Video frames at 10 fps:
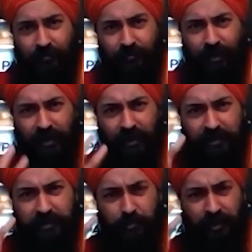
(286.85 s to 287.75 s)
when I can
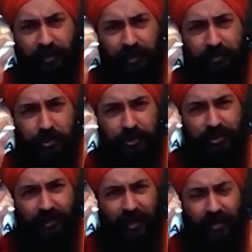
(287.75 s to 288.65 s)
experience a
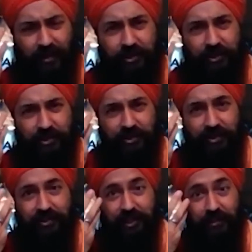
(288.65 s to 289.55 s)
Shiva
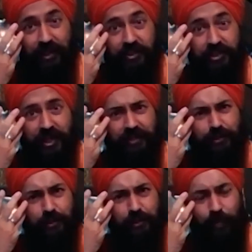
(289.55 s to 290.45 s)
consciousness in my sight,